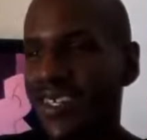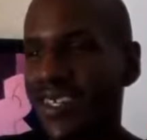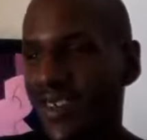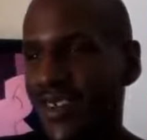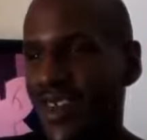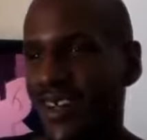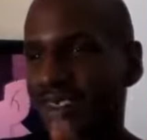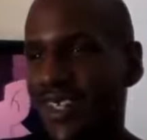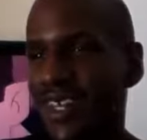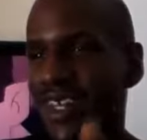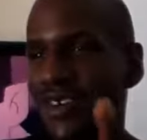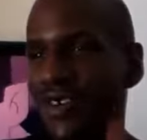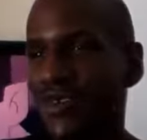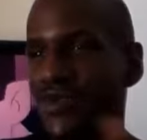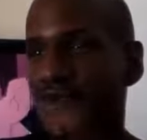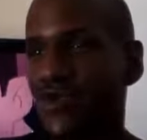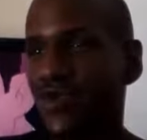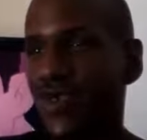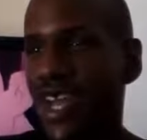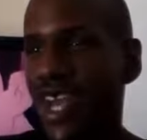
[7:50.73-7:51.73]
So that's like a
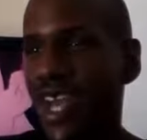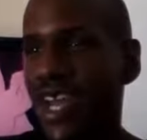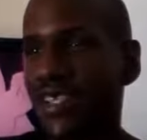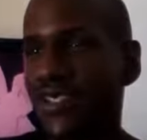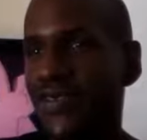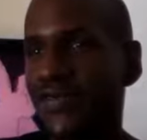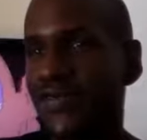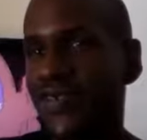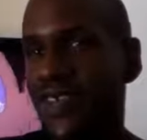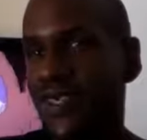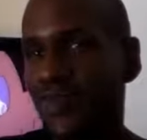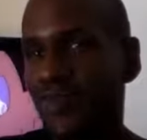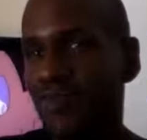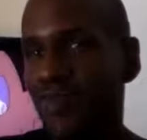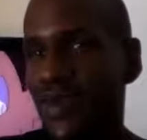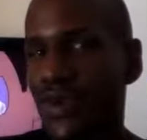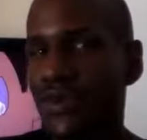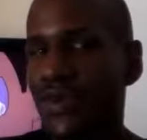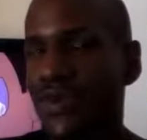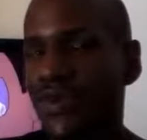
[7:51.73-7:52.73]
cool gadget that's
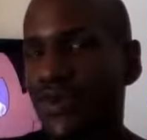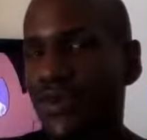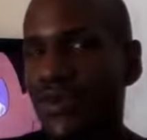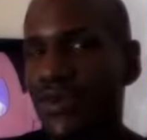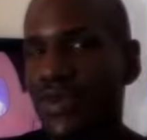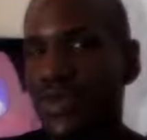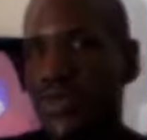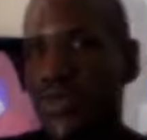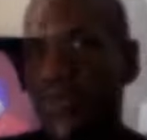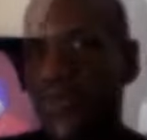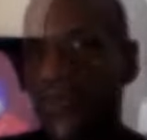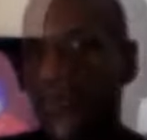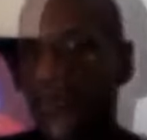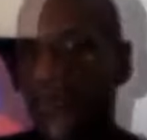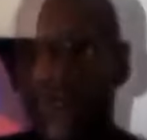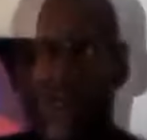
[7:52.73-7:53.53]
built into the suit.